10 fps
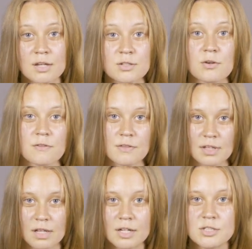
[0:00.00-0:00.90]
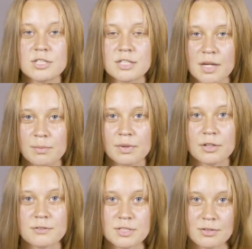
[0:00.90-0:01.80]
So the larger number
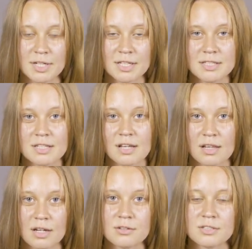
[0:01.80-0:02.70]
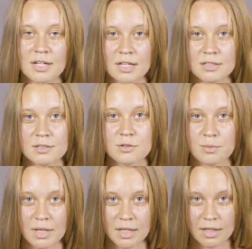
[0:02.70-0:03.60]
of strings allows us to
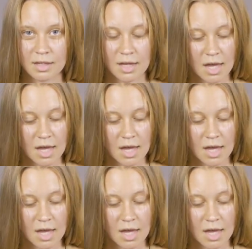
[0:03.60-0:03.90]
make